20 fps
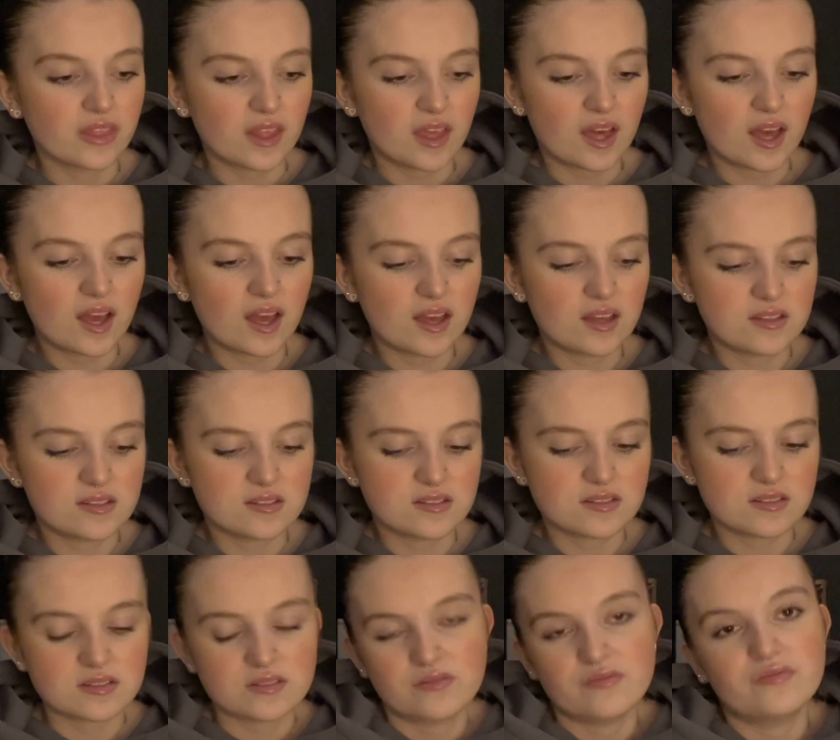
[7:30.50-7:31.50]

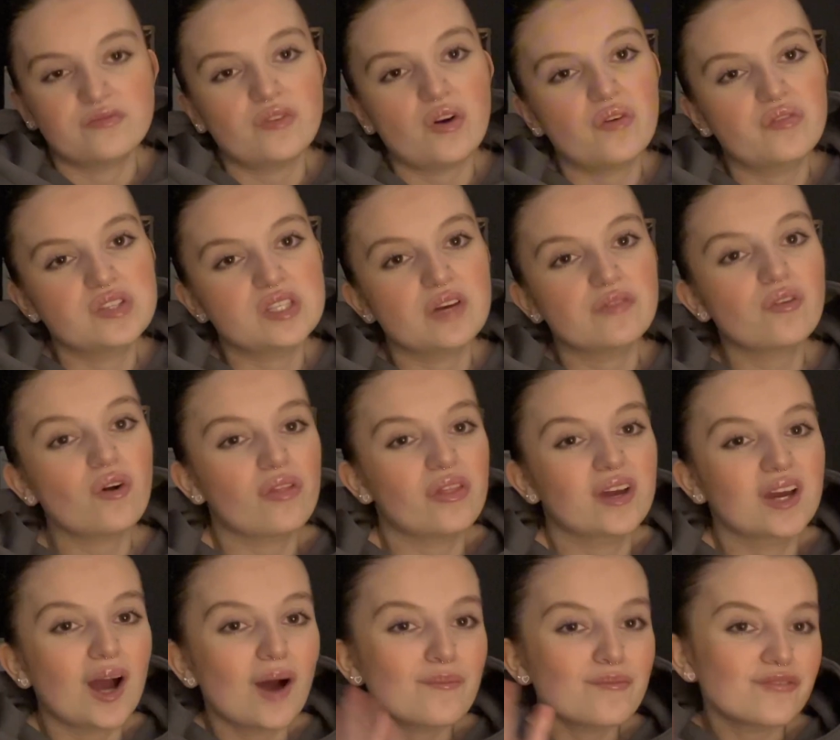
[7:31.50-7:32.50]
And obviously, I've got the
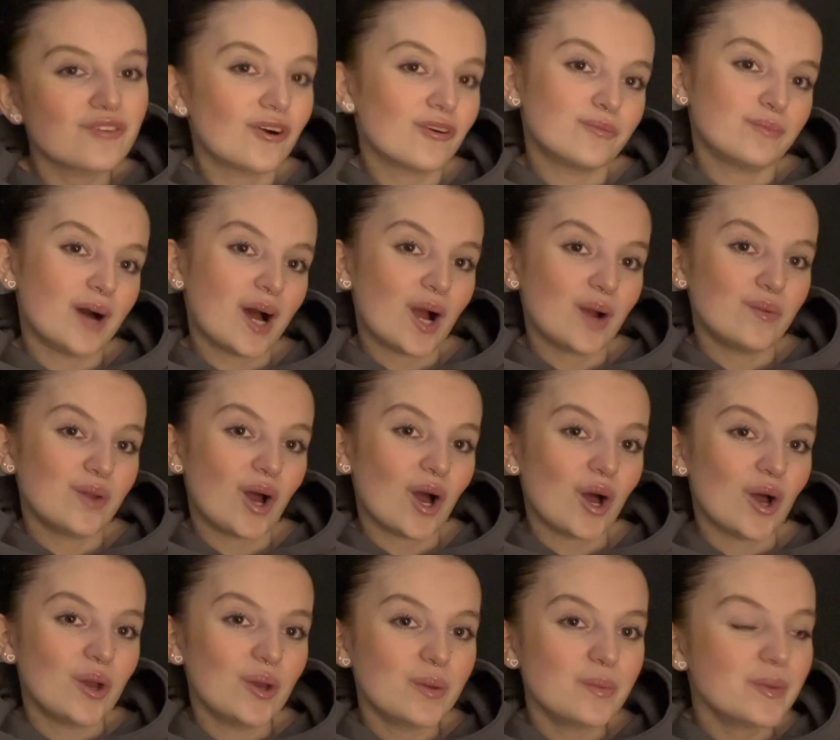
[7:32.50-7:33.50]
comfort of my own
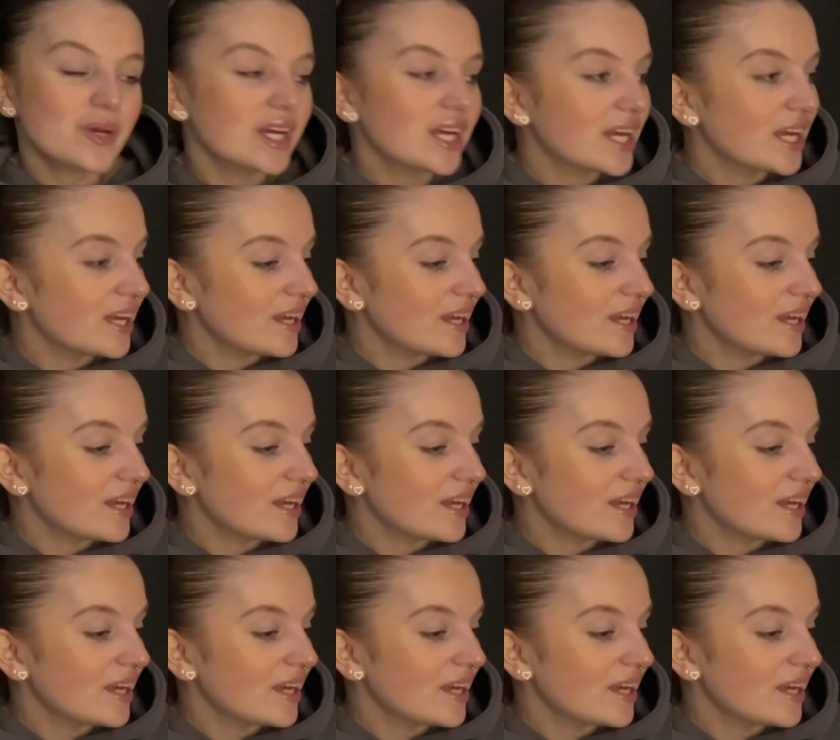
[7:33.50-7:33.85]
home.